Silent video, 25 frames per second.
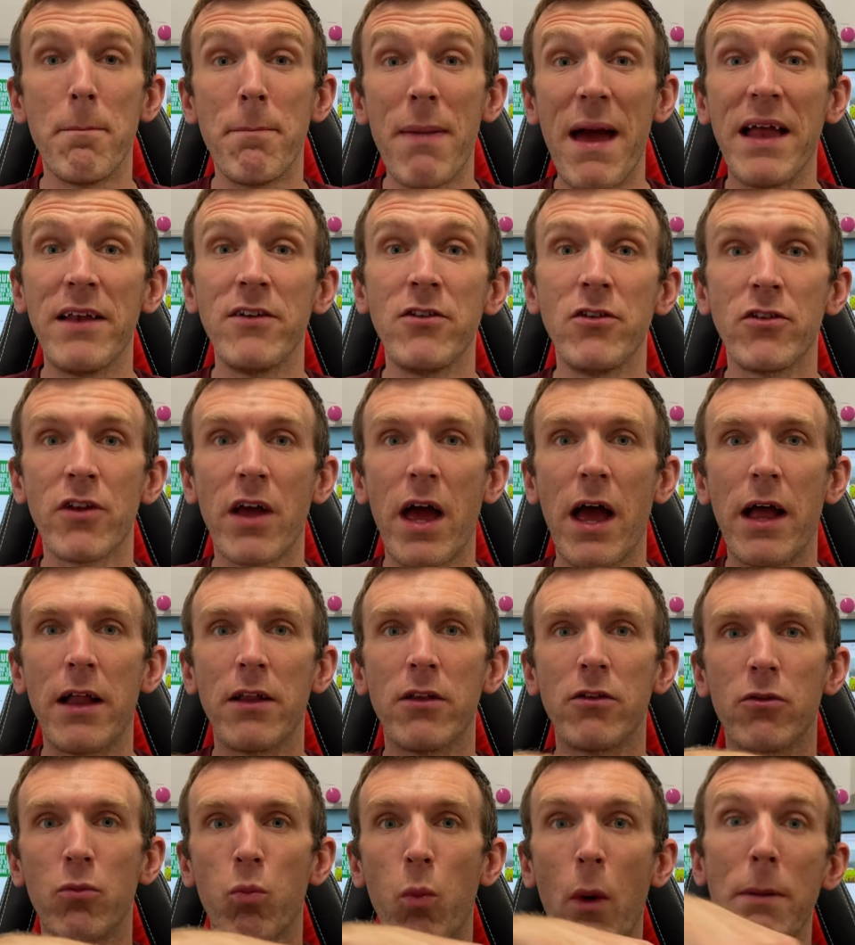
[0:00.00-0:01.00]
bend
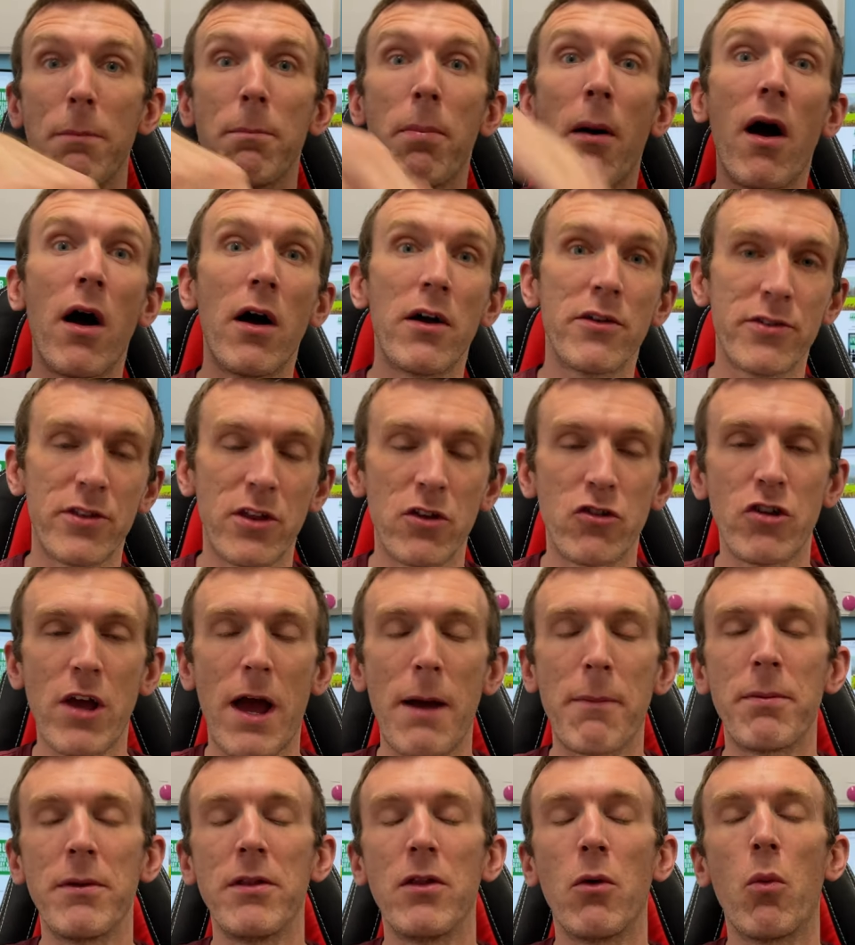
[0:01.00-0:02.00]
and went past the
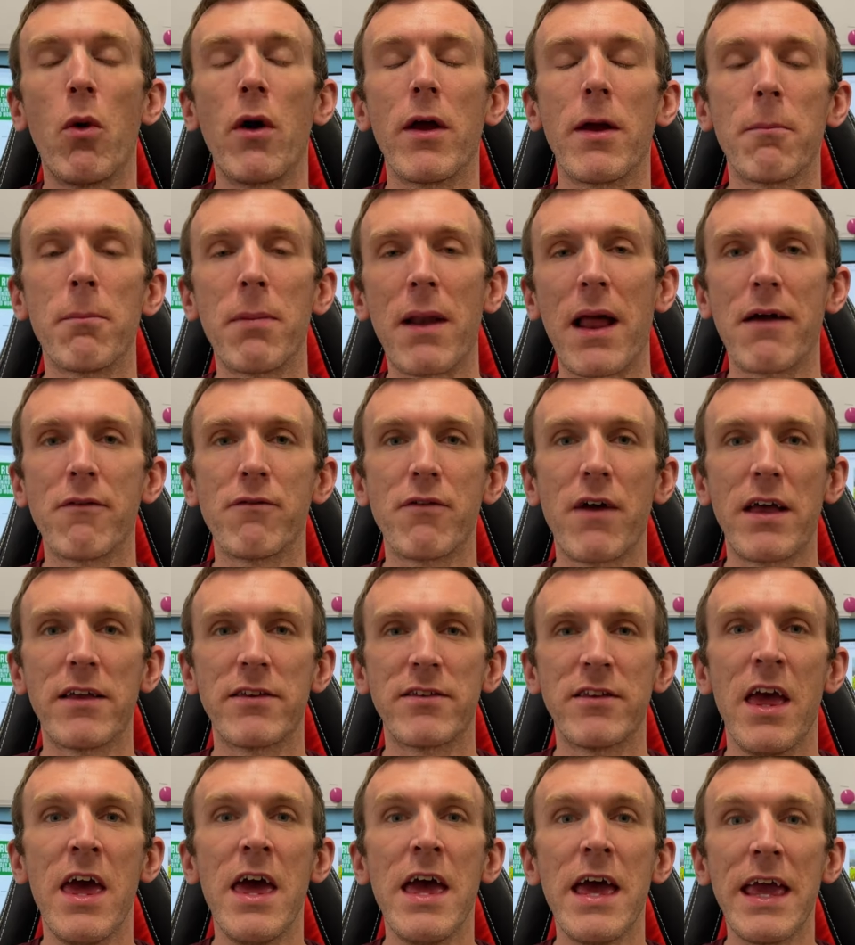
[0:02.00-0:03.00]
chap in the white and black
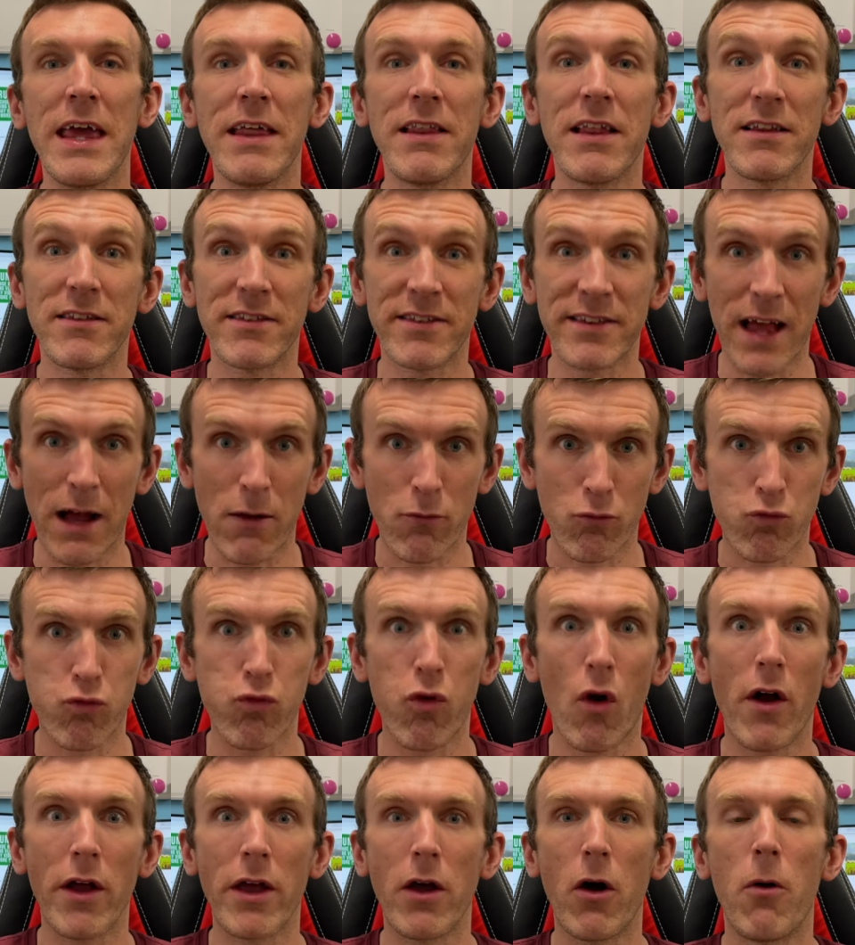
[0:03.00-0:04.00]
vest. He then sat
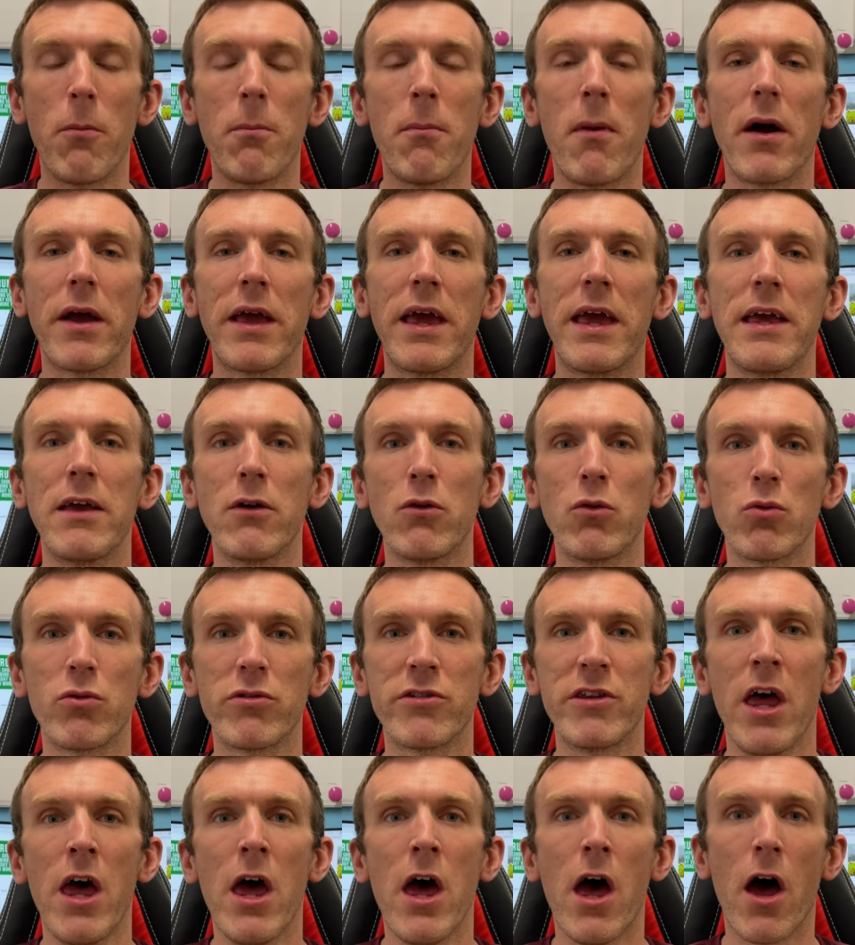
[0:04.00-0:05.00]
right on my
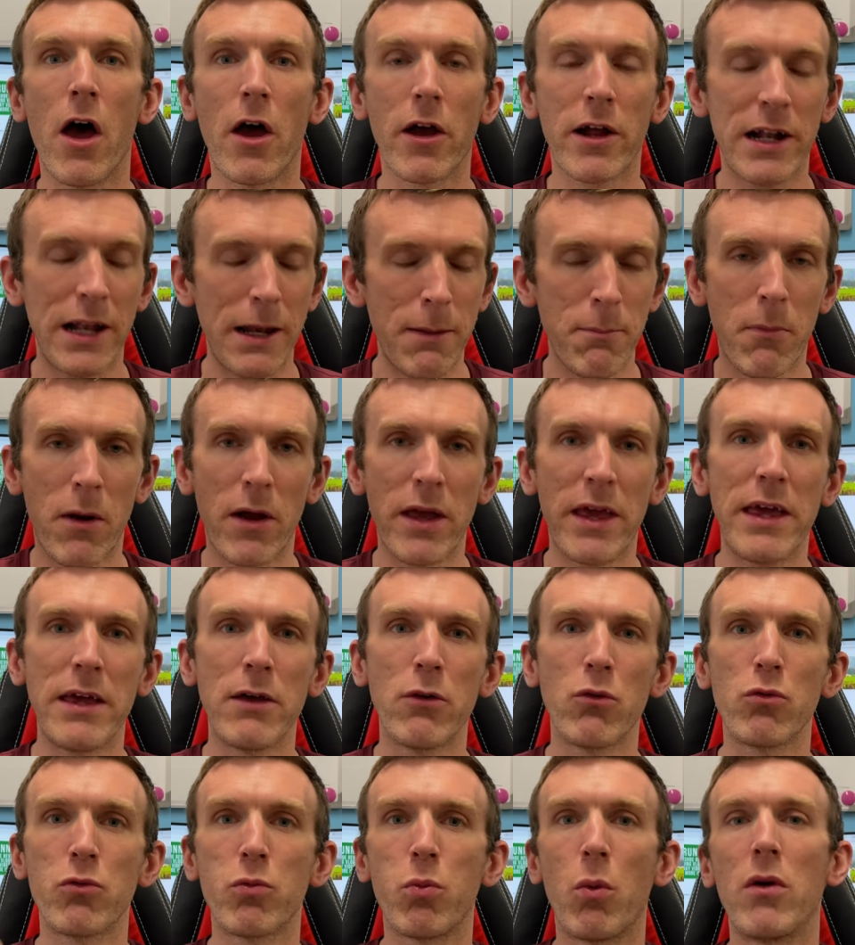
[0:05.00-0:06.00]
heels, clipped my
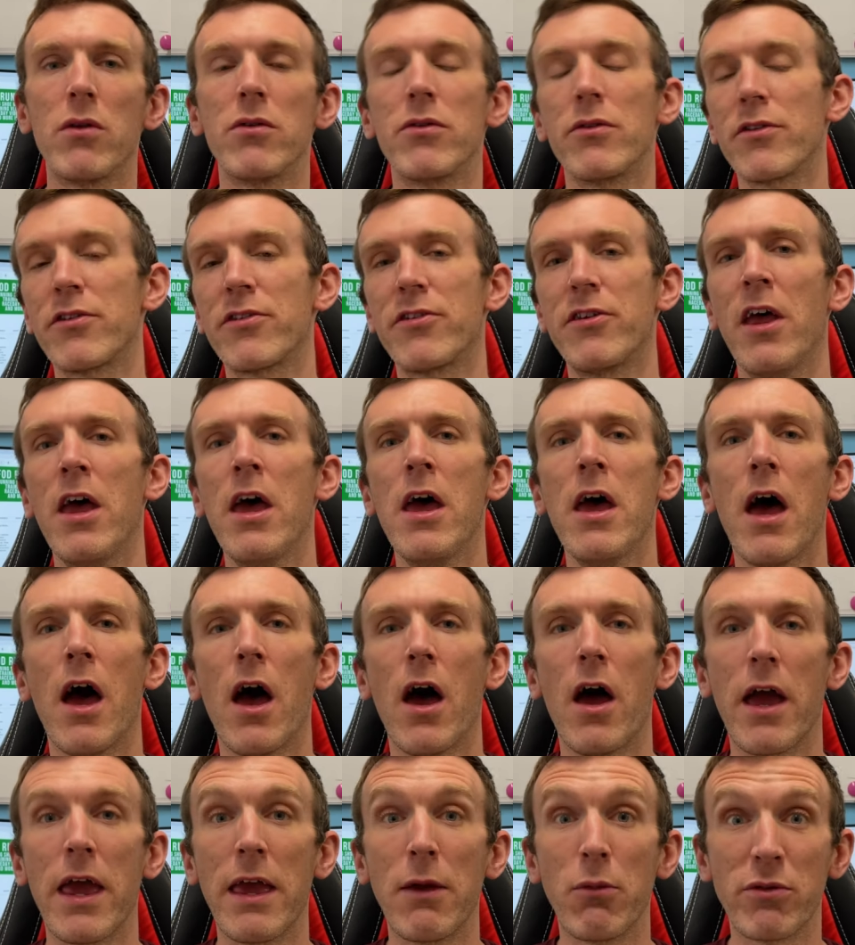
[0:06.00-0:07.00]
heels once.
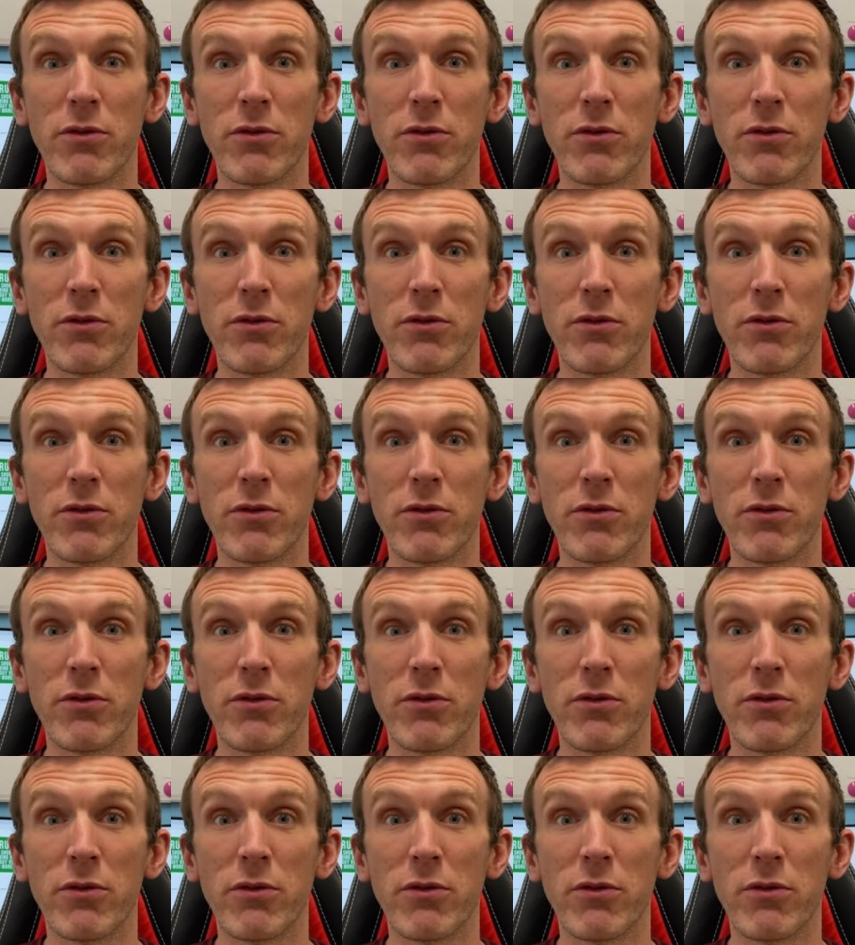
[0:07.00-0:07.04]
He